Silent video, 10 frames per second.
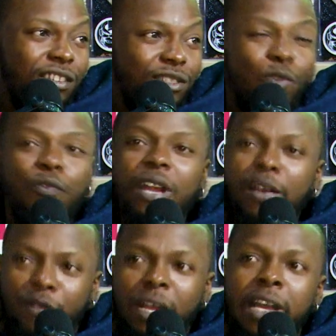So for
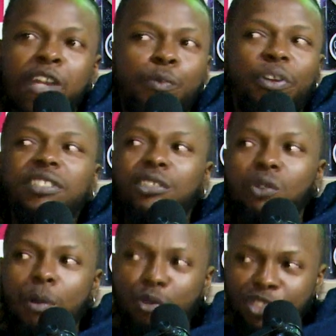that kind of person
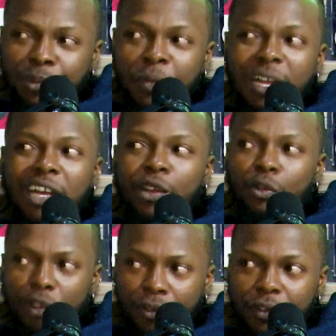to approach me with that kind
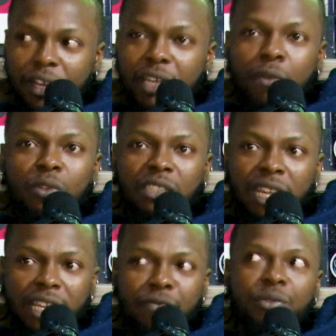of offer, it was
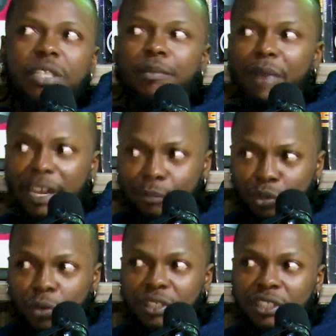like really mind
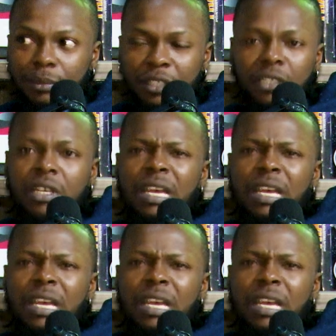blowing to me.